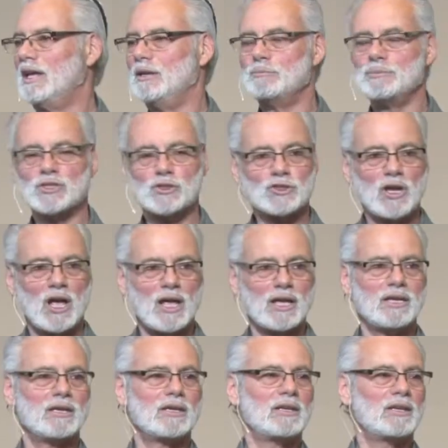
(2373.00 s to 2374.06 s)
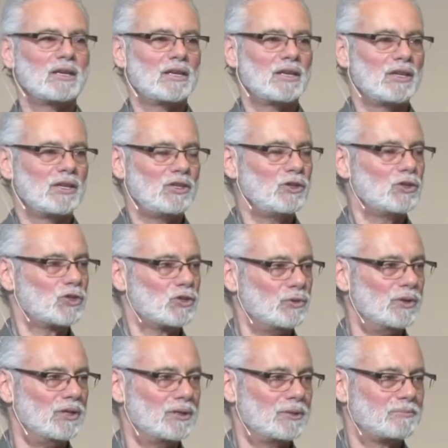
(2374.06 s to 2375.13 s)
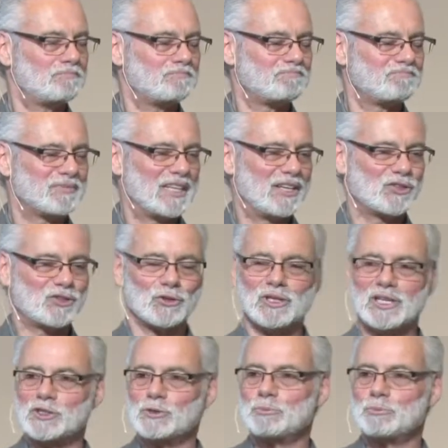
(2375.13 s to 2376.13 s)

in Messiah Yeshua. So let's